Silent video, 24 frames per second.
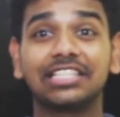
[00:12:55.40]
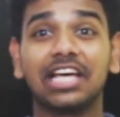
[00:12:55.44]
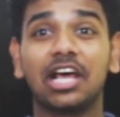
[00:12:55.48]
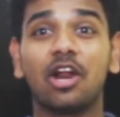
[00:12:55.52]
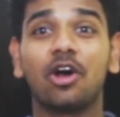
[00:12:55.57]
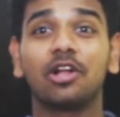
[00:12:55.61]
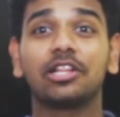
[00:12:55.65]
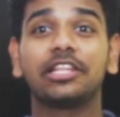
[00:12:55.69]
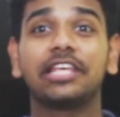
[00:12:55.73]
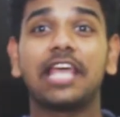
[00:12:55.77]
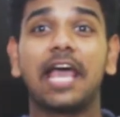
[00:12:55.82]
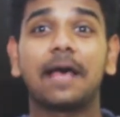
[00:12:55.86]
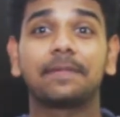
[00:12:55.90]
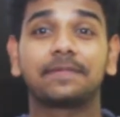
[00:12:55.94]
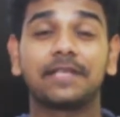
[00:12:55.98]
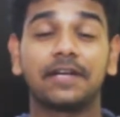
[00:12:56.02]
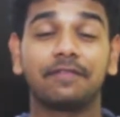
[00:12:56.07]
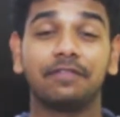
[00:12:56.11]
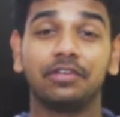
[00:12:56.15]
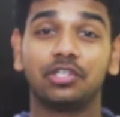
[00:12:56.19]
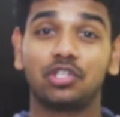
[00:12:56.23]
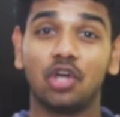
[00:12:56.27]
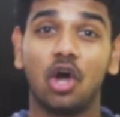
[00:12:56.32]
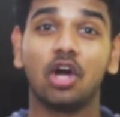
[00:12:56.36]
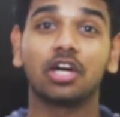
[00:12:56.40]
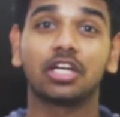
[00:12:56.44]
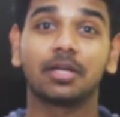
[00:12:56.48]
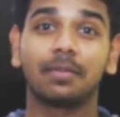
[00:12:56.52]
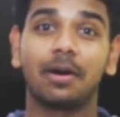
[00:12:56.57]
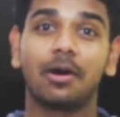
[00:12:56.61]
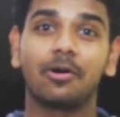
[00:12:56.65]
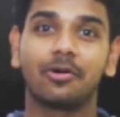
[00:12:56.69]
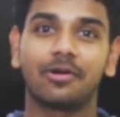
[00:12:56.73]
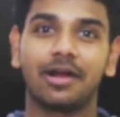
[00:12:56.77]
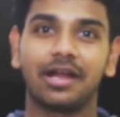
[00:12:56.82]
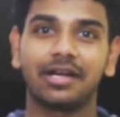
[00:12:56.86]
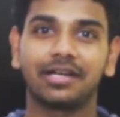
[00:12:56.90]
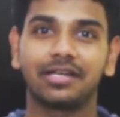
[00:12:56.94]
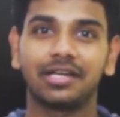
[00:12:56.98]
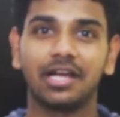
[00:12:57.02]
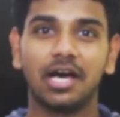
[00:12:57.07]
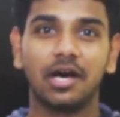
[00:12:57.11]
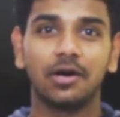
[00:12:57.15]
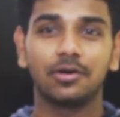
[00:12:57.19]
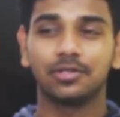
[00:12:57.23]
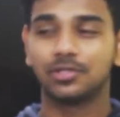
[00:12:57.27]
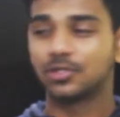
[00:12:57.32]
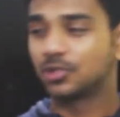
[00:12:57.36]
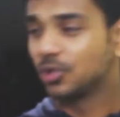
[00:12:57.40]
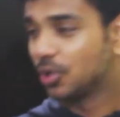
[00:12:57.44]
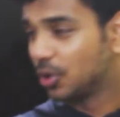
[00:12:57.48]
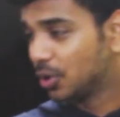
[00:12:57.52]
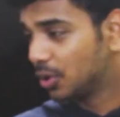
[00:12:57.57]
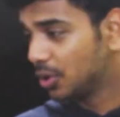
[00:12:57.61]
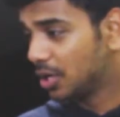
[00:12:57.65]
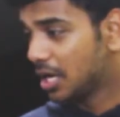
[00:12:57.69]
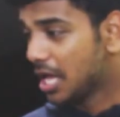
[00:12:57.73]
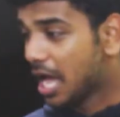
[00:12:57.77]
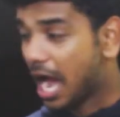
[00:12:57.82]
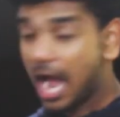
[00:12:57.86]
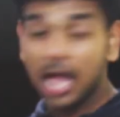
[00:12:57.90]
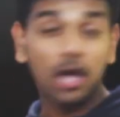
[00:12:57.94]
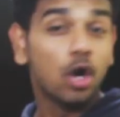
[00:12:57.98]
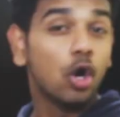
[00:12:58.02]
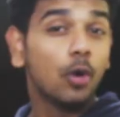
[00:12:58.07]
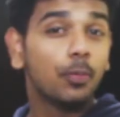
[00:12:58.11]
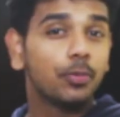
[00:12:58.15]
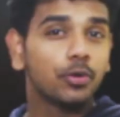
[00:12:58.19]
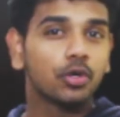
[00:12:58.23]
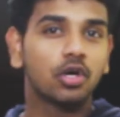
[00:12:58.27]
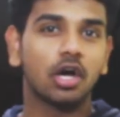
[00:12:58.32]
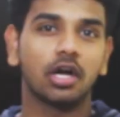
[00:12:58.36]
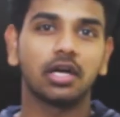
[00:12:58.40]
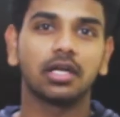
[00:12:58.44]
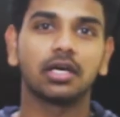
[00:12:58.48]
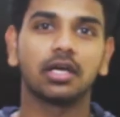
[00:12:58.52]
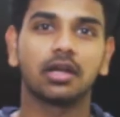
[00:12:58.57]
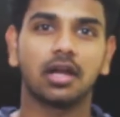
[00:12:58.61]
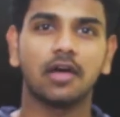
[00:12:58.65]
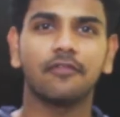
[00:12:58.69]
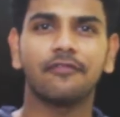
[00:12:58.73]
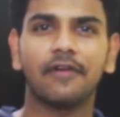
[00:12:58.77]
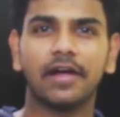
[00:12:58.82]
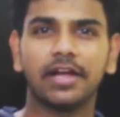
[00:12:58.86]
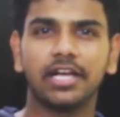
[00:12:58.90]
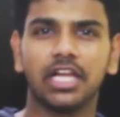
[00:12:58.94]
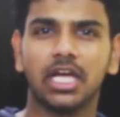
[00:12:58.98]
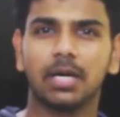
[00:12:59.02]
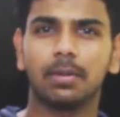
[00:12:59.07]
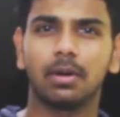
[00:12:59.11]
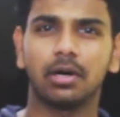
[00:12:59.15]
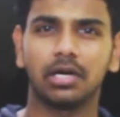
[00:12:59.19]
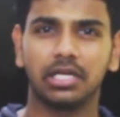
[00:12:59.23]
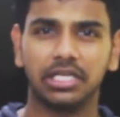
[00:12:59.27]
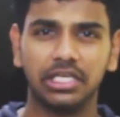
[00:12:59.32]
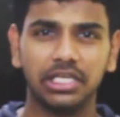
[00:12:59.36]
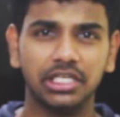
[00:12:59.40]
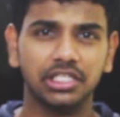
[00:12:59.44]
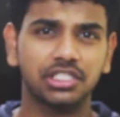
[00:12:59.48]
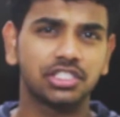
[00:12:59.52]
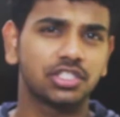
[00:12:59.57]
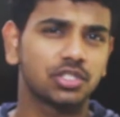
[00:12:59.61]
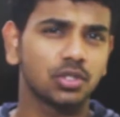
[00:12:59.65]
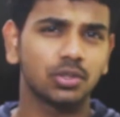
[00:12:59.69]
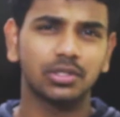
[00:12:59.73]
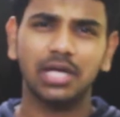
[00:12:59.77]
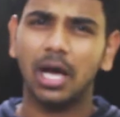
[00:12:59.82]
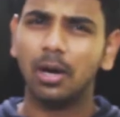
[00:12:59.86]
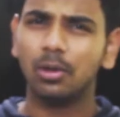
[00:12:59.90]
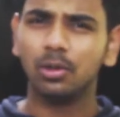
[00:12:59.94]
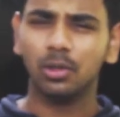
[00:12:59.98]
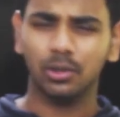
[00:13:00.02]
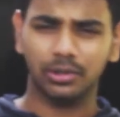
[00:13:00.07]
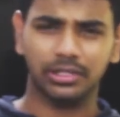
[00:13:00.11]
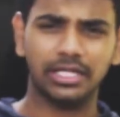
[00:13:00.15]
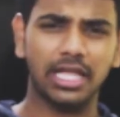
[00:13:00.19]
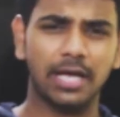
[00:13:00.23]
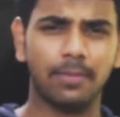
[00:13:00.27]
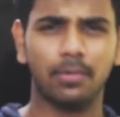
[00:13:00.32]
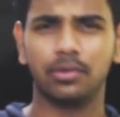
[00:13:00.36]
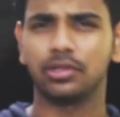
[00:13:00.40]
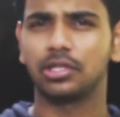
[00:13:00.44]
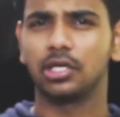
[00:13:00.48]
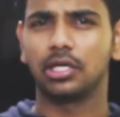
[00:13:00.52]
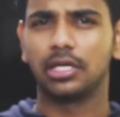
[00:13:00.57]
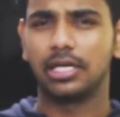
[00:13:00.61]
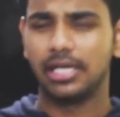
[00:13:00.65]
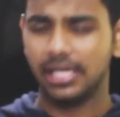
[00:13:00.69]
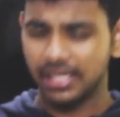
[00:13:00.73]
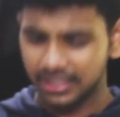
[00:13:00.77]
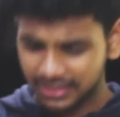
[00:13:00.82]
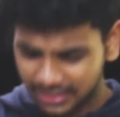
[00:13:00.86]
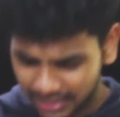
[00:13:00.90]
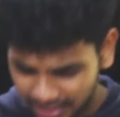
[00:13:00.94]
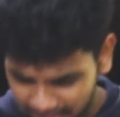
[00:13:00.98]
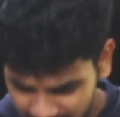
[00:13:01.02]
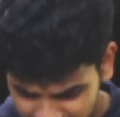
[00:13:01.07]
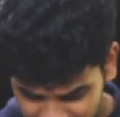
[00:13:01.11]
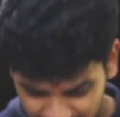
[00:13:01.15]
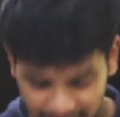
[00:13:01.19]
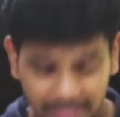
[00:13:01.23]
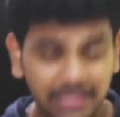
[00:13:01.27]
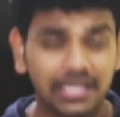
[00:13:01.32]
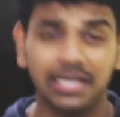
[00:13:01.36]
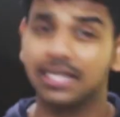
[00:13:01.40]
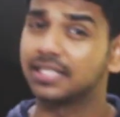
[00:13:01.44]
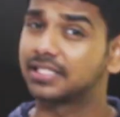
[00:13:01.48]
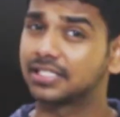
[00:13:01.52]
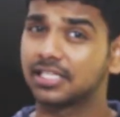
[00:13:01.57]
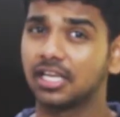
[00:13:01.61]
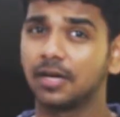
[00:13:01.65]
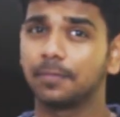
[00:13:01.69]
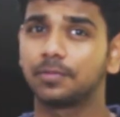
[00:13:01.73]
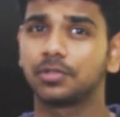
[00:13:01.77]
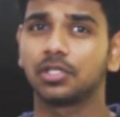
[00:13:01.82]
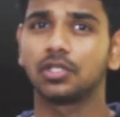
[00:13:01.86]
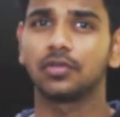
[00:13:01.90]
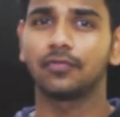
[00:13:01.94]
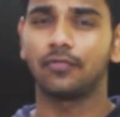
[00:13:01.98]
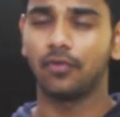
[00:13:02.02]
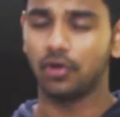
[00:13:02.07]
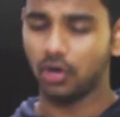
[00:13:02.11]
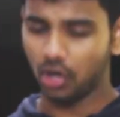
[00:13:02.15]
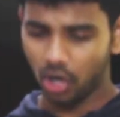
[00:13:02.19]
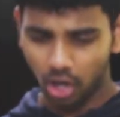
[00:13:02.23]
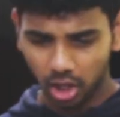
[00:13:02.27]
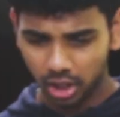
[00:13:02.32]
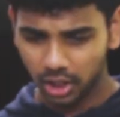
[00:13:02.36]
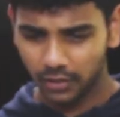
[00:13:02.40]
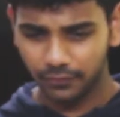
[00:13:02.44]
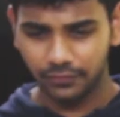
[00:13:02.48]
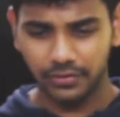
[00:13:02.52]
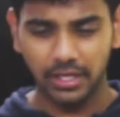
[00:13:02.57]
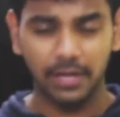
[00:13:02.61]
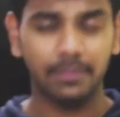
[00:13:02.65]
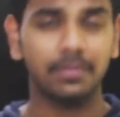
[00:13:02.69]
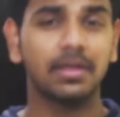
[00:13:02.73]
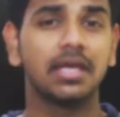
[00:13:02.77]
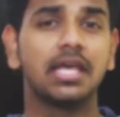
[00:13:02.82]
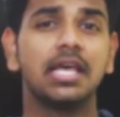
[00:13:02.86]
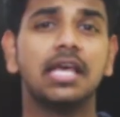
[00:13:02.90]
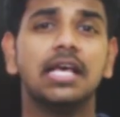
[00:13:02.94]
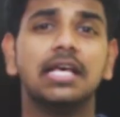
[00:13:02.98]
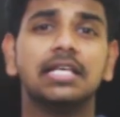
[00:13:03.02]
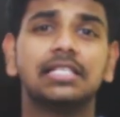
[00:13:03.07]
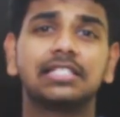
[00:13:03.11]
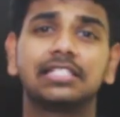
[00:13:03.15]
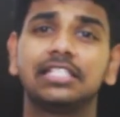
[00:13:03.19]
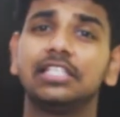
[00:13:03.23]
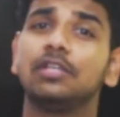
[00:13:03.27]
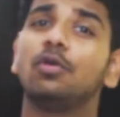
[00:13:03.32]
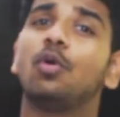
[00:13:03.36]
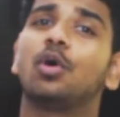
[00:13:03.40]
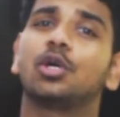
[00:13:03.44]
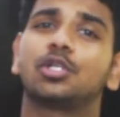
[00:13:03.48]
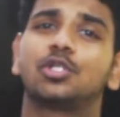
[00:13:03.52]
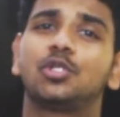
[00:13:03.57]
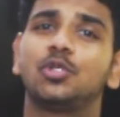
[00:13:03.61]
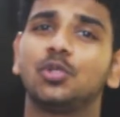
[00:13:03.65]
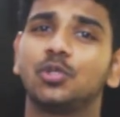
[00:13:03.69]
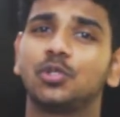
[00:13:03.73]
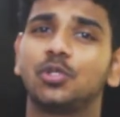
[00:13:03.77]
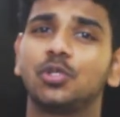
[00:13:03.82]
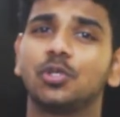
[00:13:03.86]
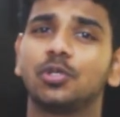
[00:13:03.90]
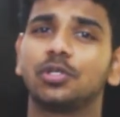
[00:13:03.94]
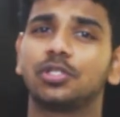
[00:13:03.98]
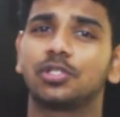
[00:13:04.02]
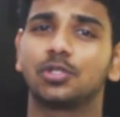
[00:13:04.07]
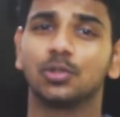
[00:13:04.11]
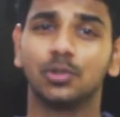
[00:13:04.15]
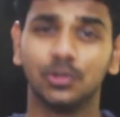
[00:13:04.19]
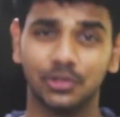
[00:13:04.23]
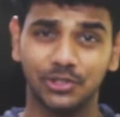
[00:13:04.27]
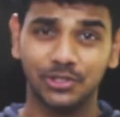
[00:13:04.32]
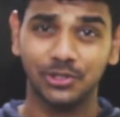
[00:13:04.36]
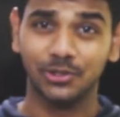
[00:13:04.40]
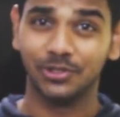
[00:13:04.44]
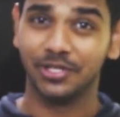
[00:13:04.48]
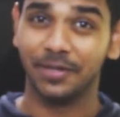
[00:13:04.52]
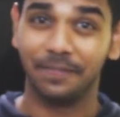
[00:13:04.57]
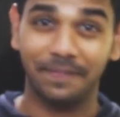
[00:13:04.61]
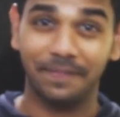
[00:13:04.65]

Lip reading: are all the apps that we talked about right now. So I hope you got a rough idea about each. So download them. The link is in the description for all of them. See what suits you the